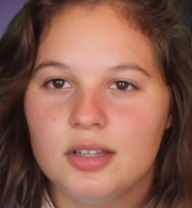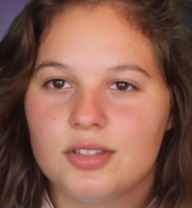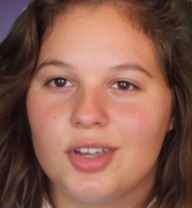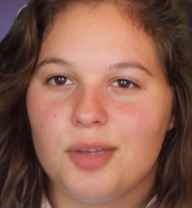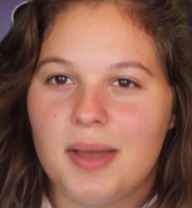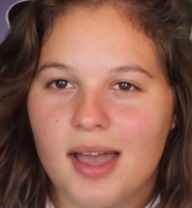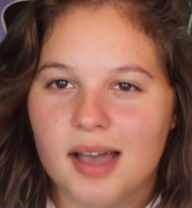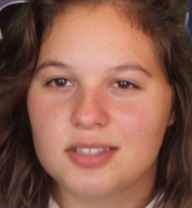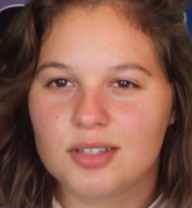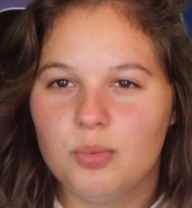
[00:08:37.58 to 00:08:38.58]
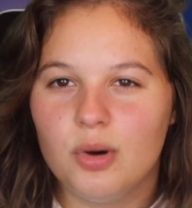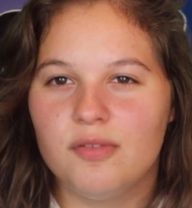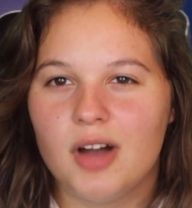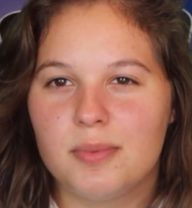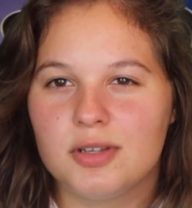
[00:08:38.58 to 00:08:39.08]
So you may ask, what
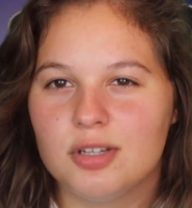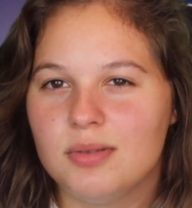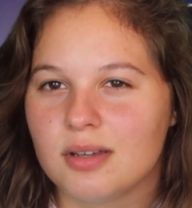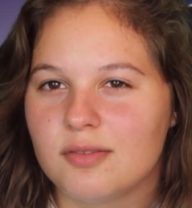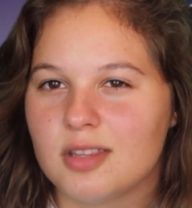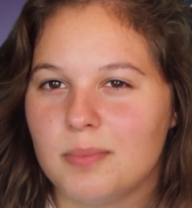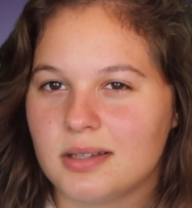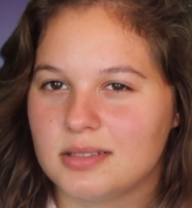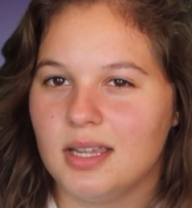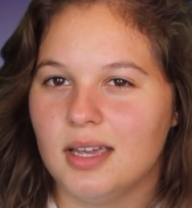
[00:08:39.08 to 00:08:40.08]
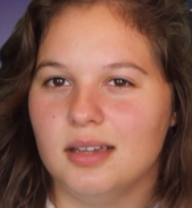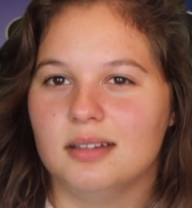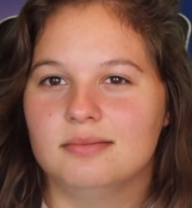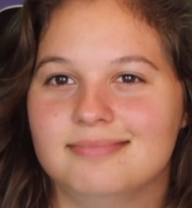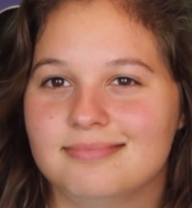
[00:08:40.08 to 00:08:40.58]
have I been doing for the past
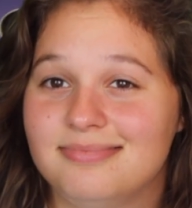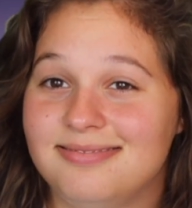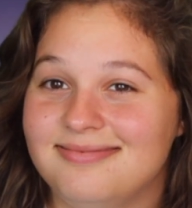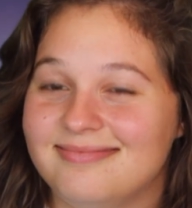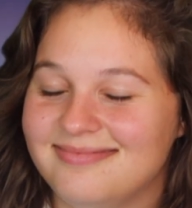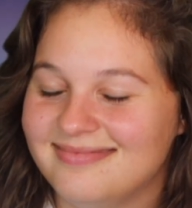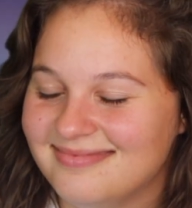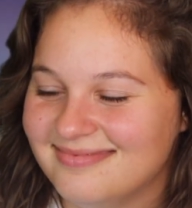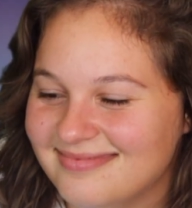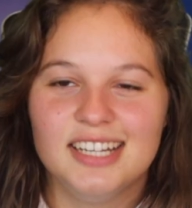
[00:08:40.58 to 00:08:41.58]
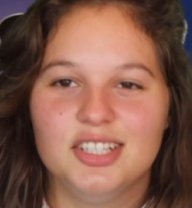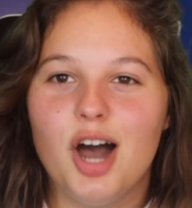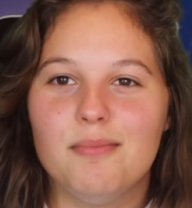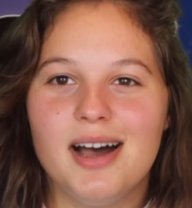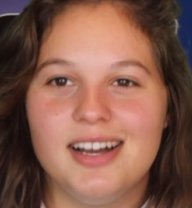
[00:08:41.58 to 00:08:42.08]
year?
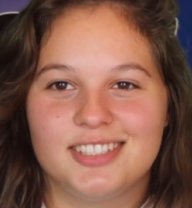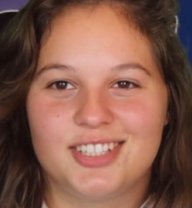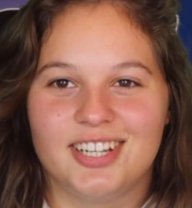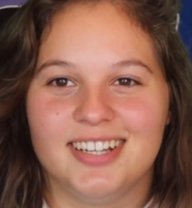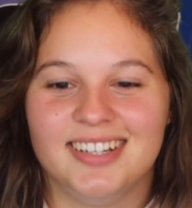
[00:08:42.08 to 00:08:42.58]
Not much!